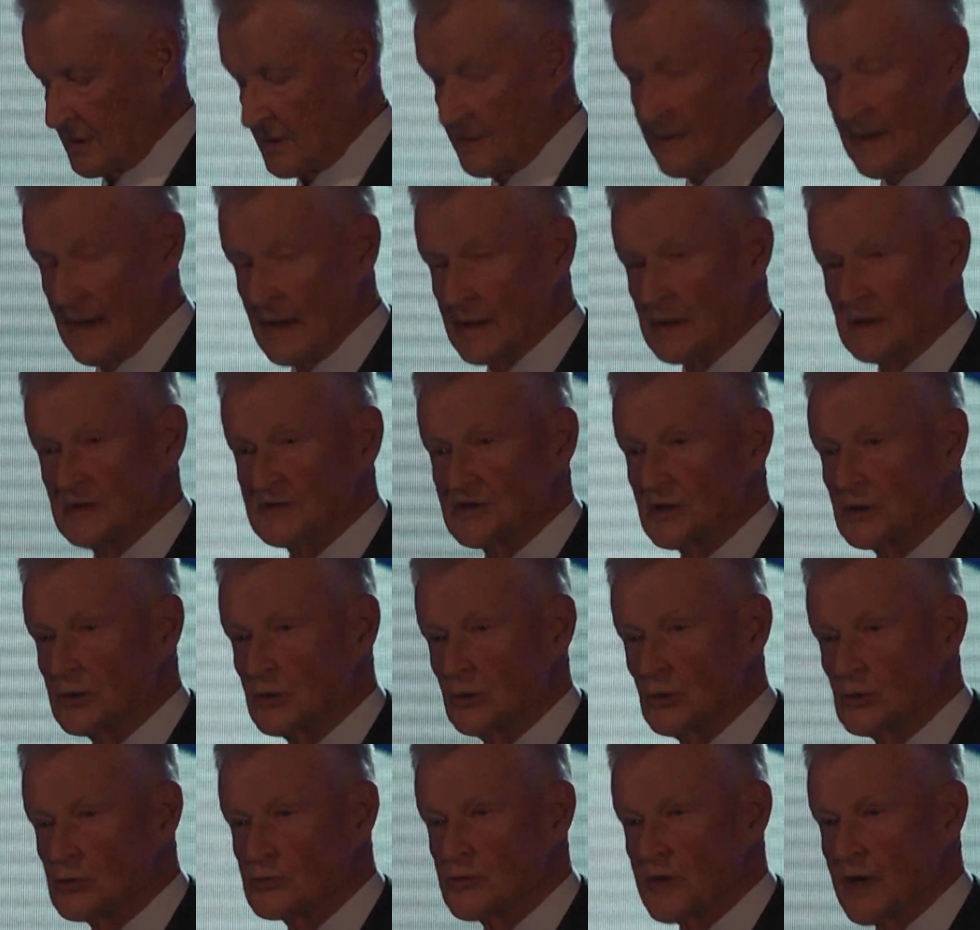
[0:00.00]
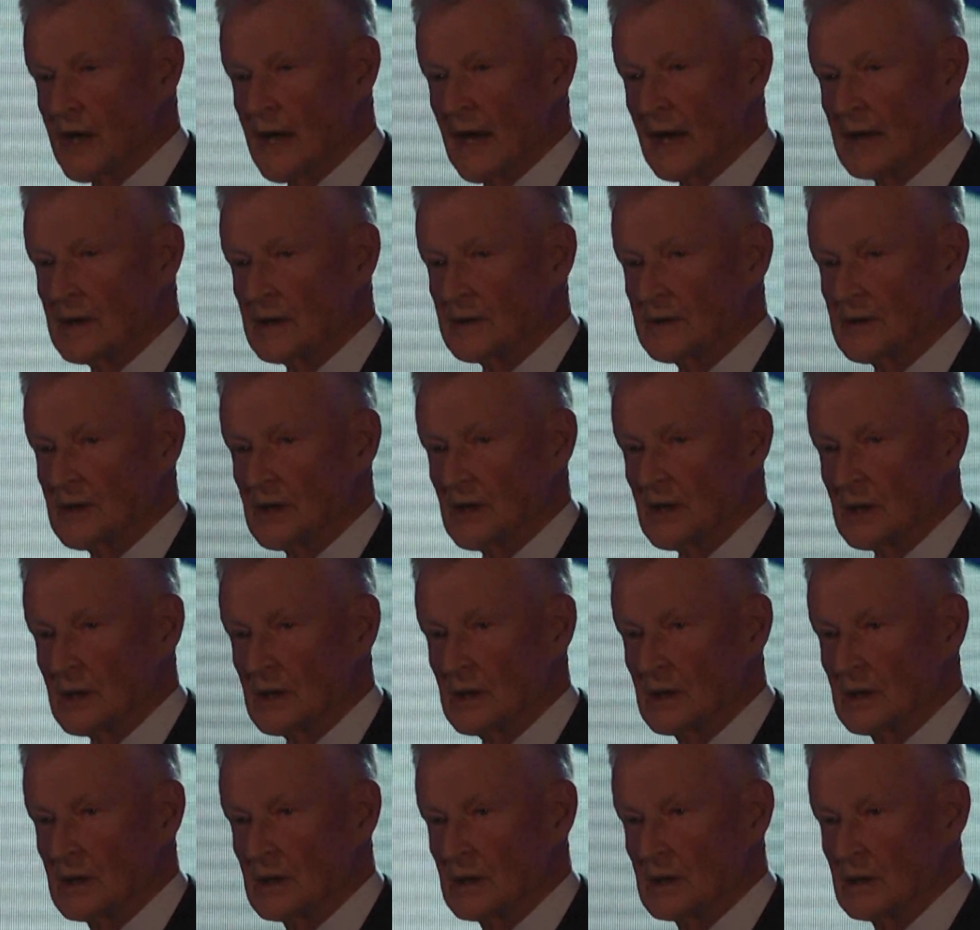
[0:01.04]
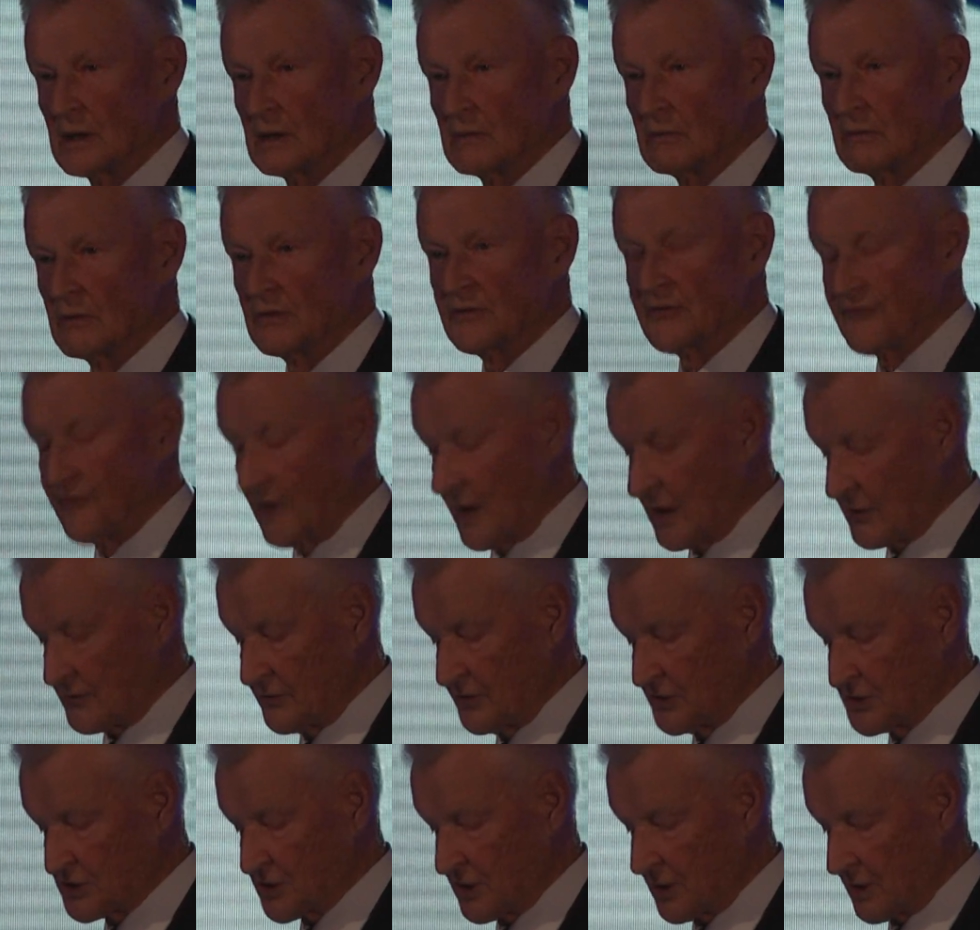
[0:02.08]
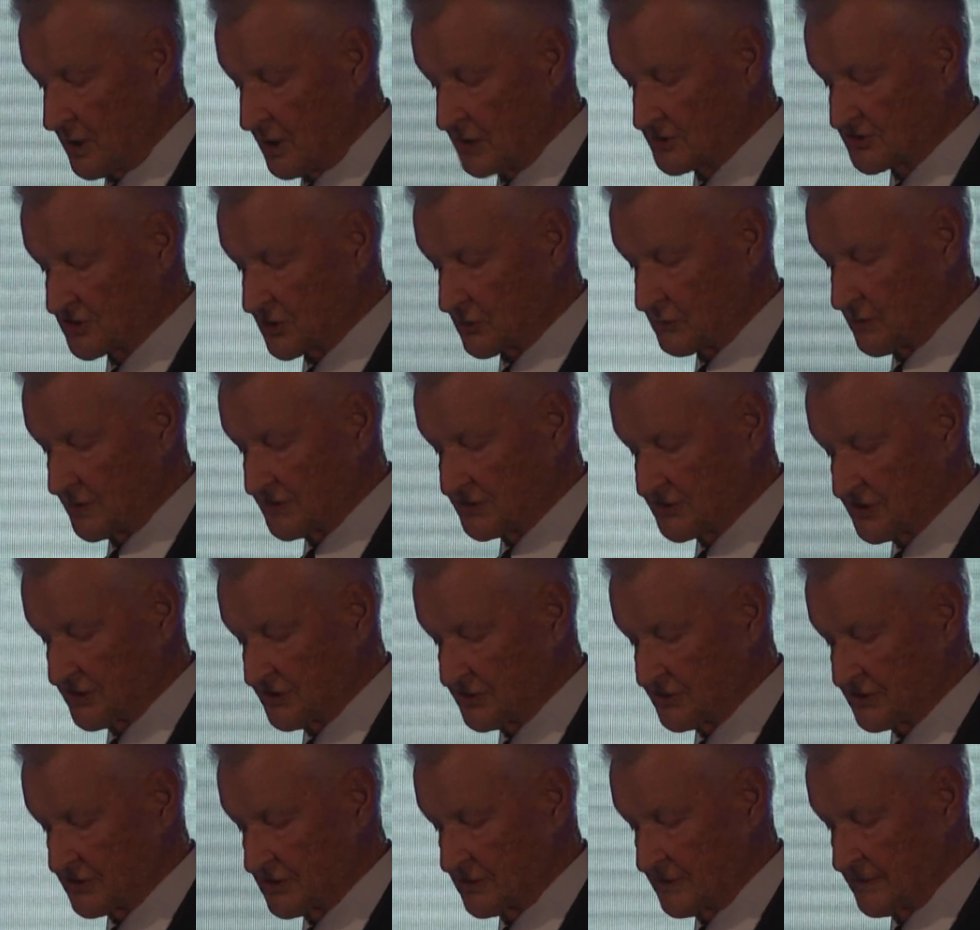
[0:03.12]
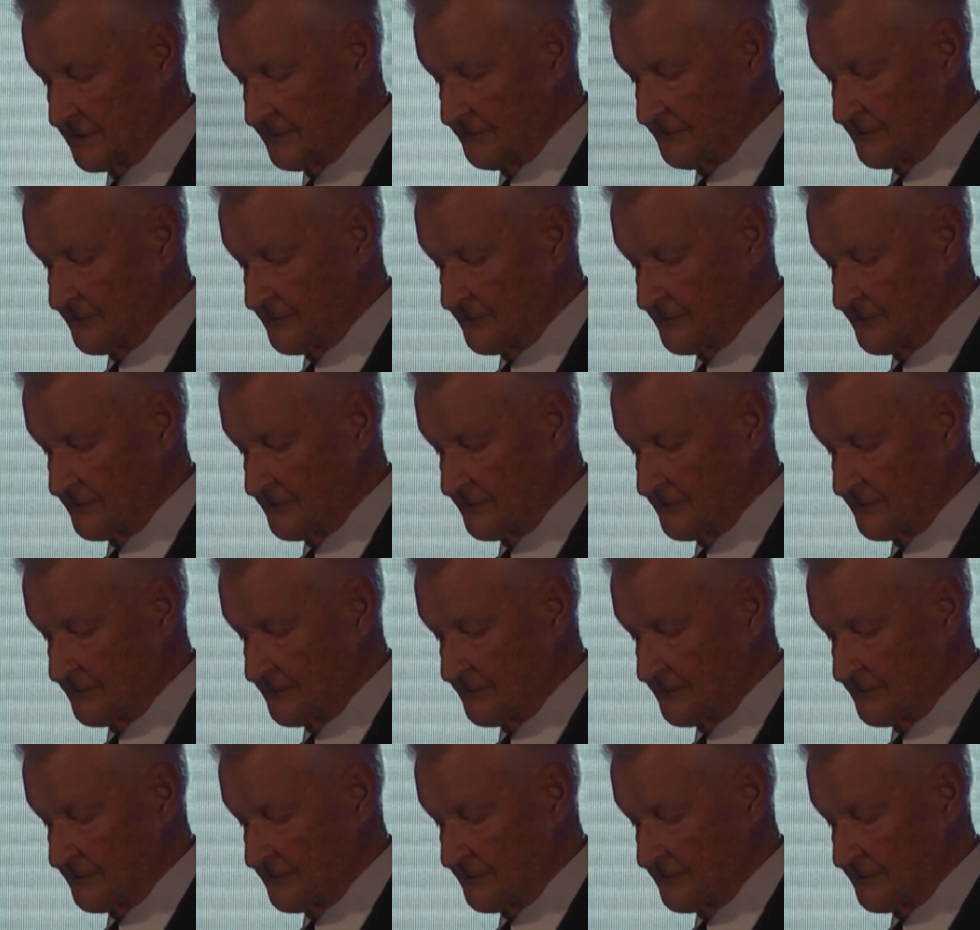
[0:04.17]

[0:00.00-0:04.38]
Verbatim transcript: That is a new reality with far reaching consequences.